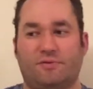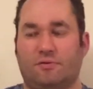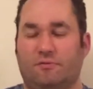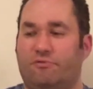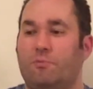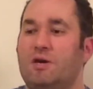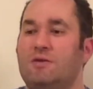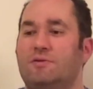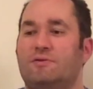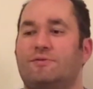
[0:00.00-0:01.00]
For me,
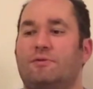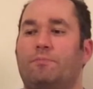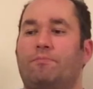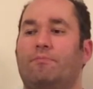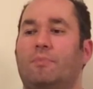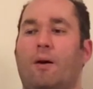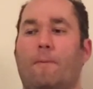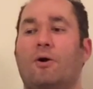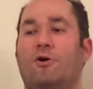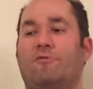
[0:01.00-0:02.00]
this is a
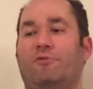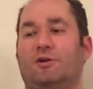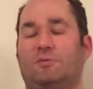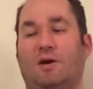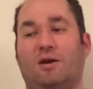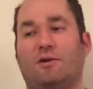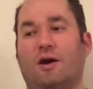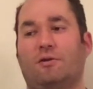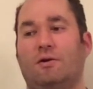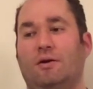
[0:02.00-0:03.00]
perfect
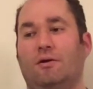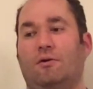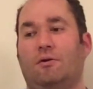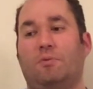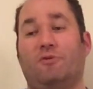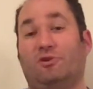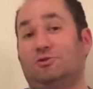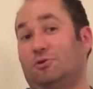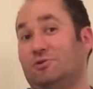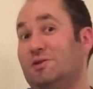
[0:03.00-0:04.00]
Pét-Nat,
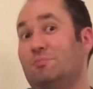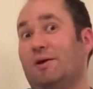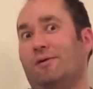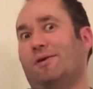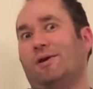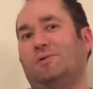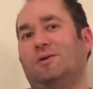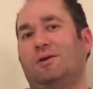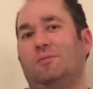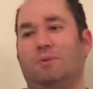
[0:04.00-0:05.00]
perfect Aussie Pét-Nat,
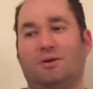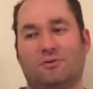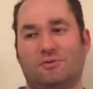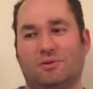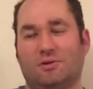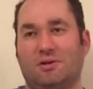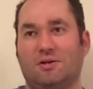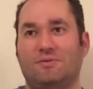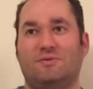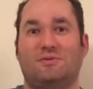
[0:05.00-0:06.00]
because it
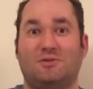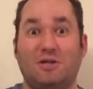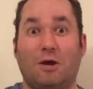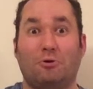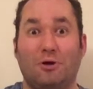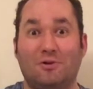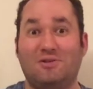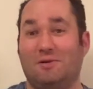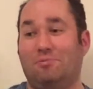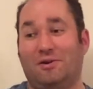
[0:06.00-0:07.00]
is
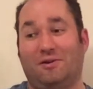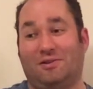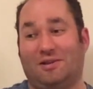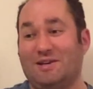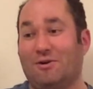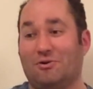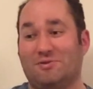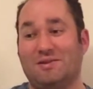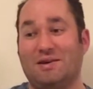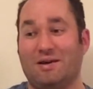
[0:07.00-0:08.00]
stereotypically
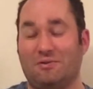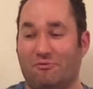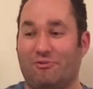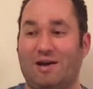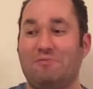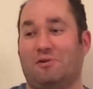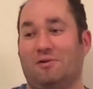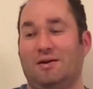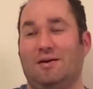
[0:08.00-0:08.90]
Aussie in flavour.